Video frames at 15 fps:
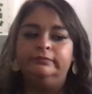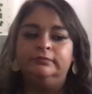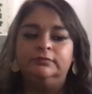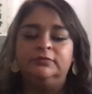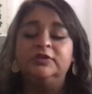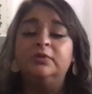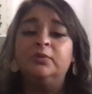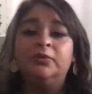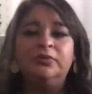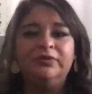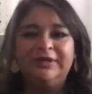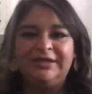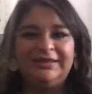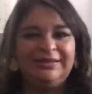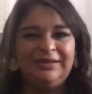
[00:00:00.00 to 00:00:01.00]
Don't hold
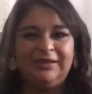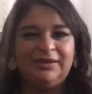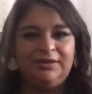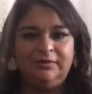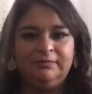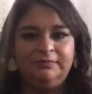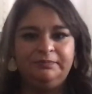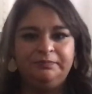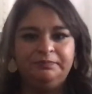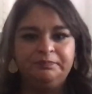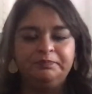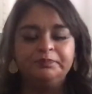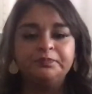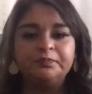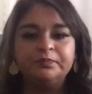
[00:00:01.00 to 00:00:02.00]
anything in.
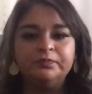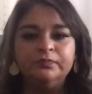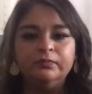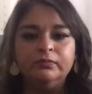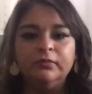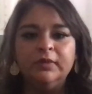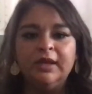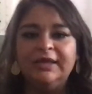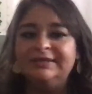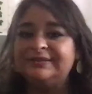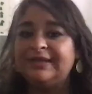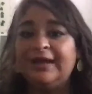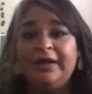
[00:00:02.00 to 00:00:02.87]
It's not